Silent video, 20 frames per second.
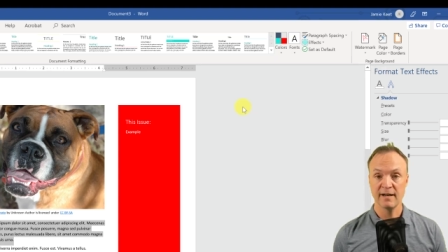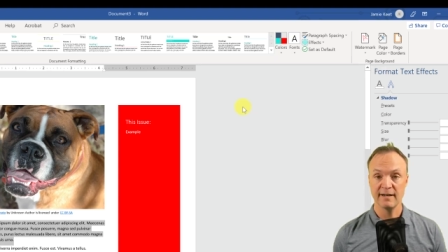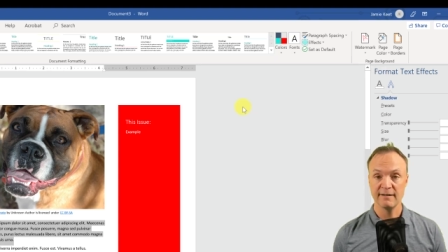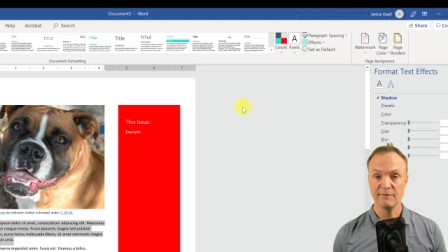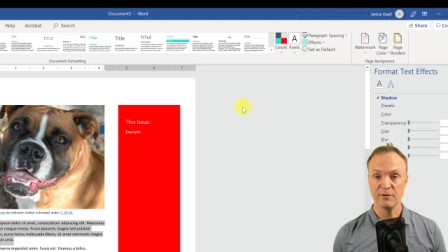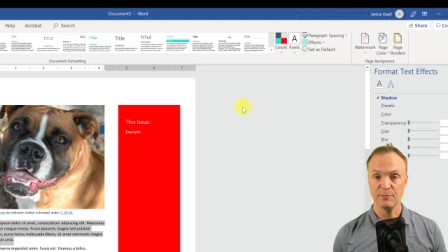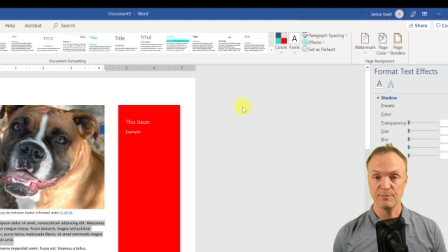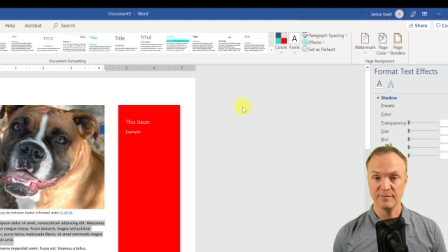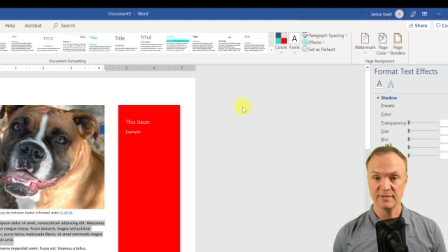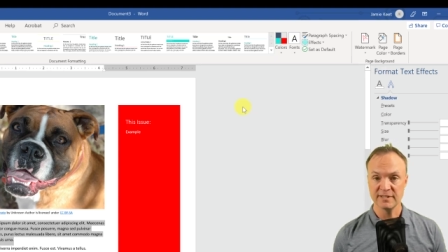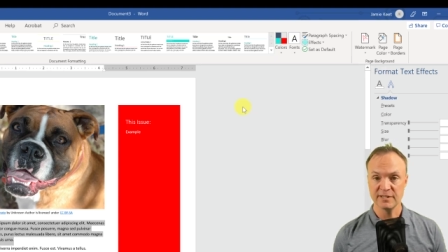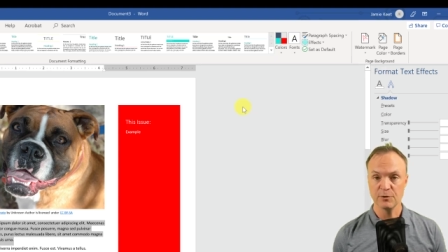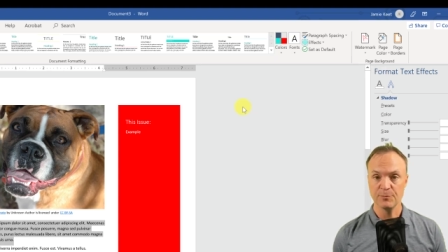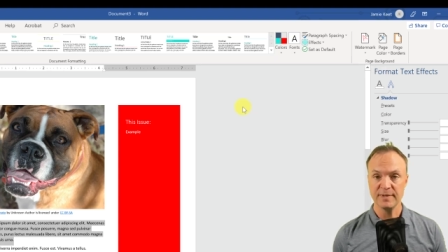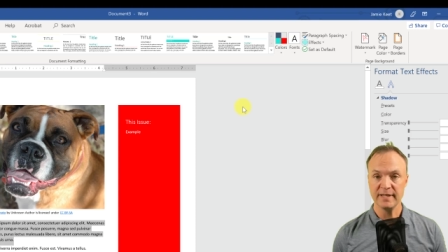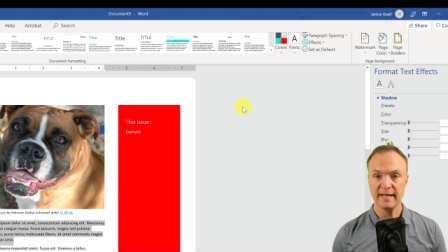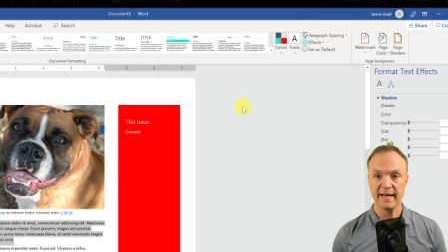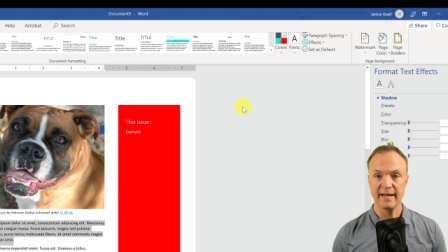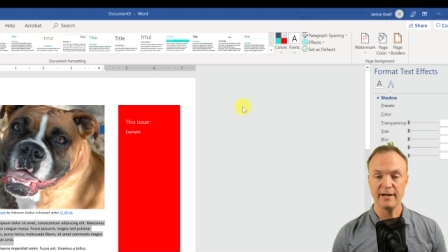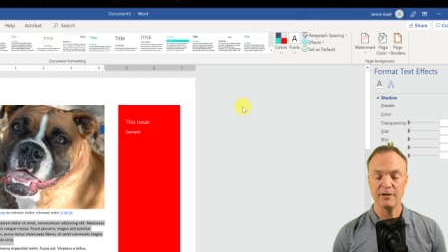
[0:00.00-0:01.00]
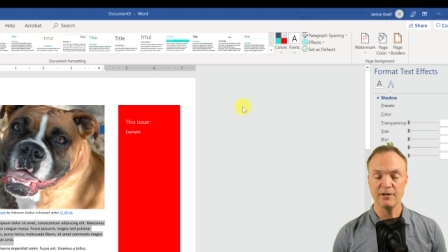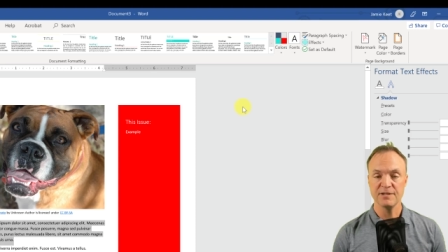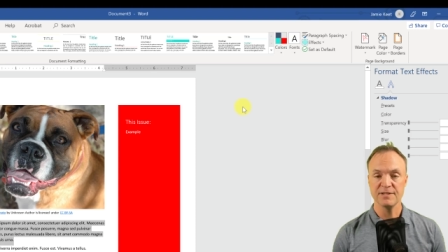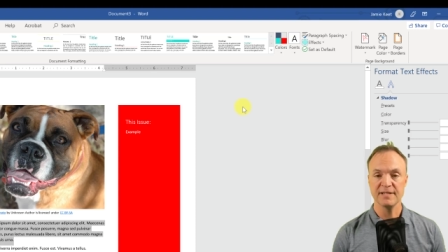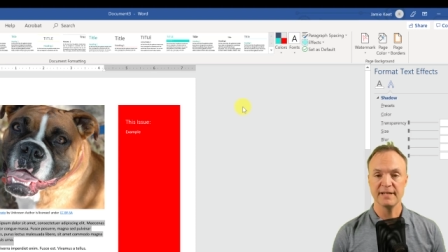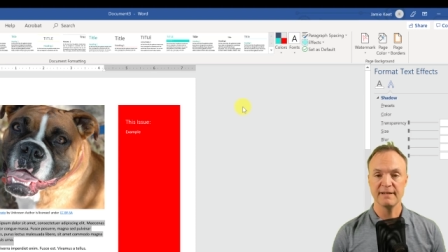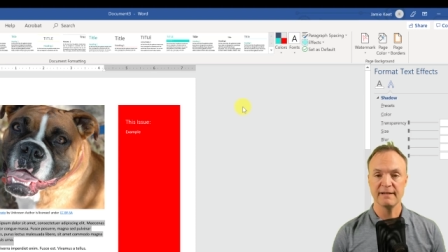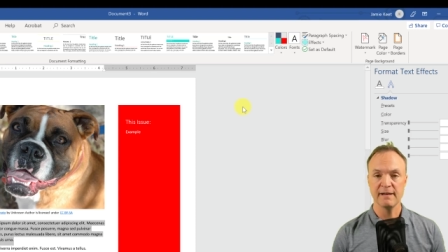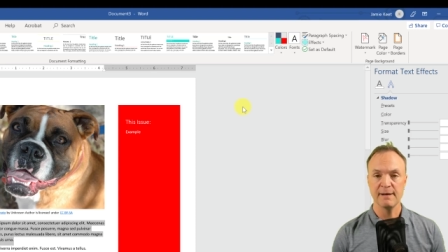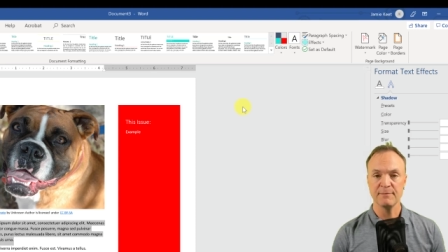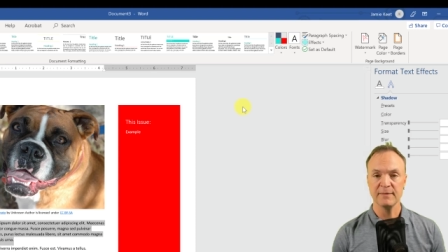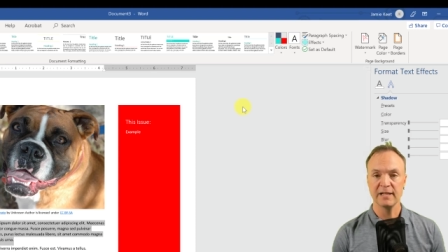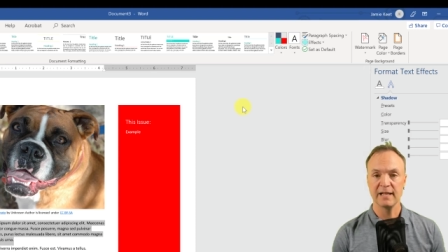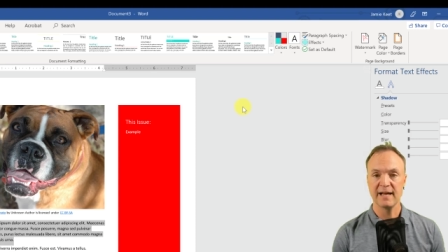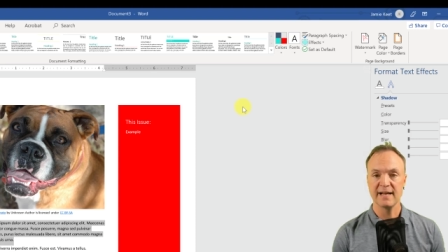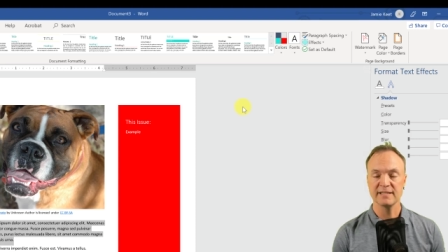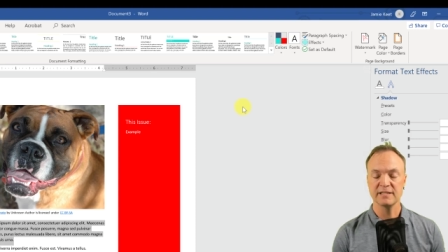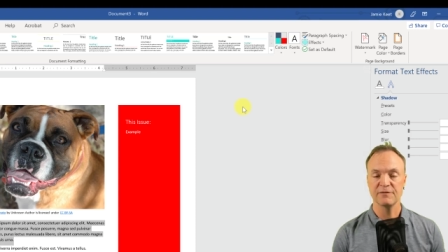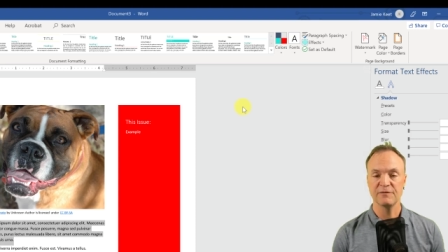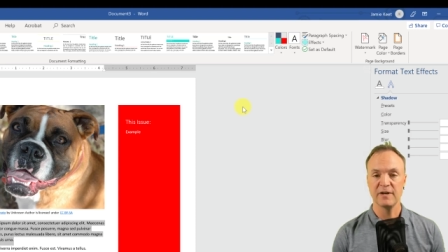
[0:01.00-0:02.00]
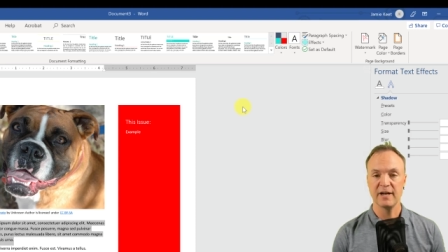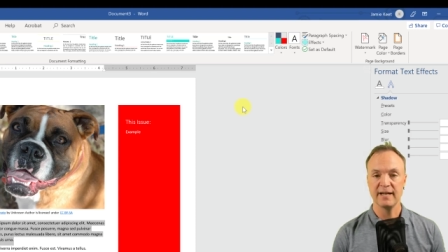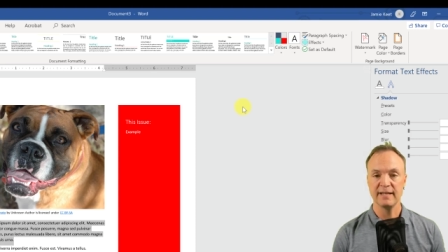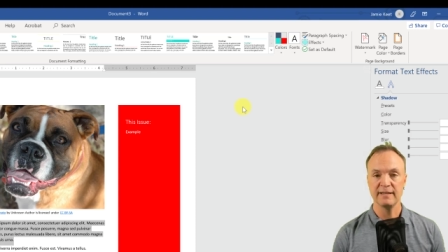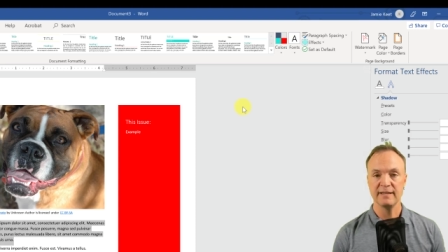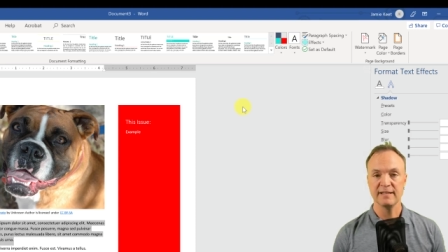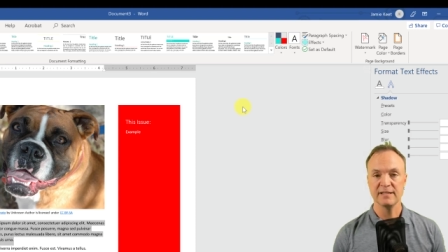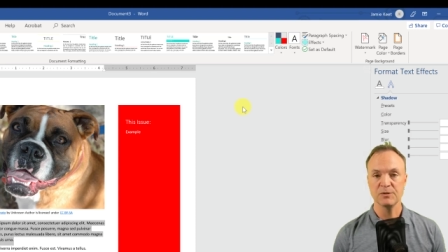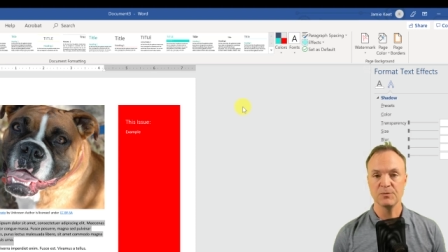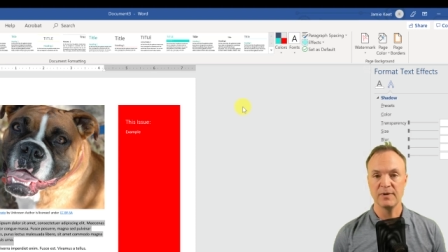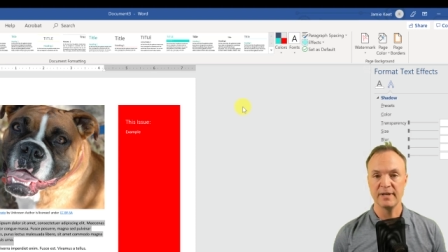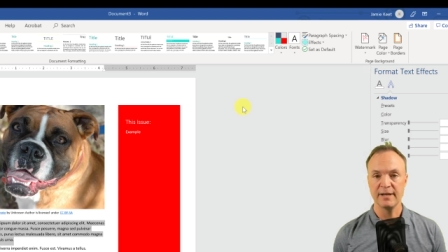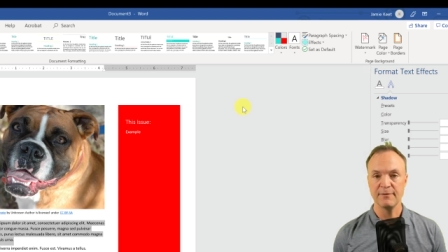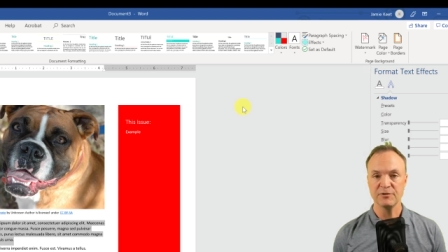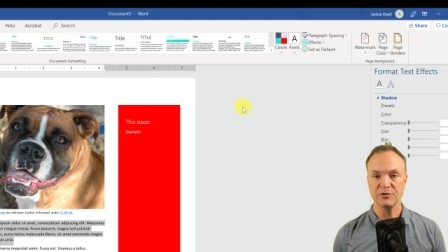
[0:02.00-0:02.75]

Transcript: kind of still beginners. I'm classifying this one.